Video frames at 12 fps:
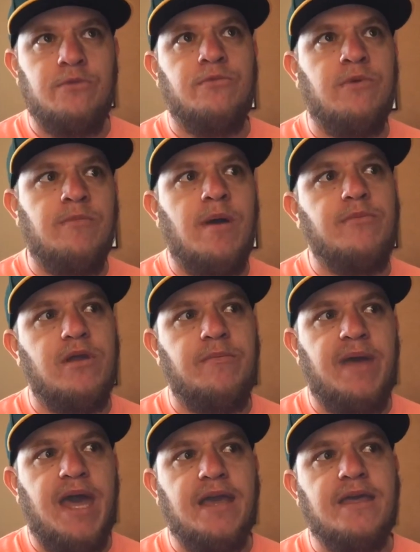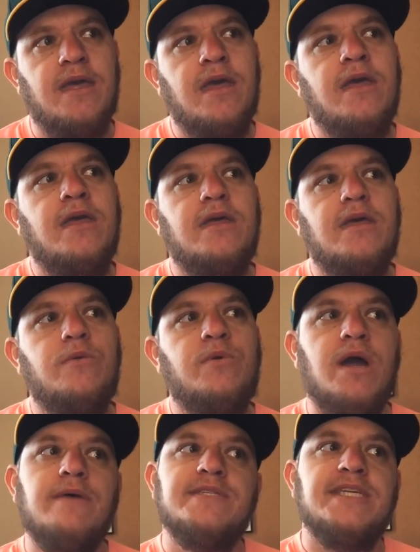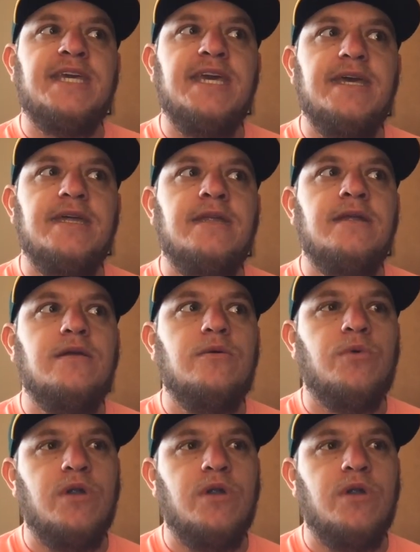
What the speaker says: remembering back when I was a kid,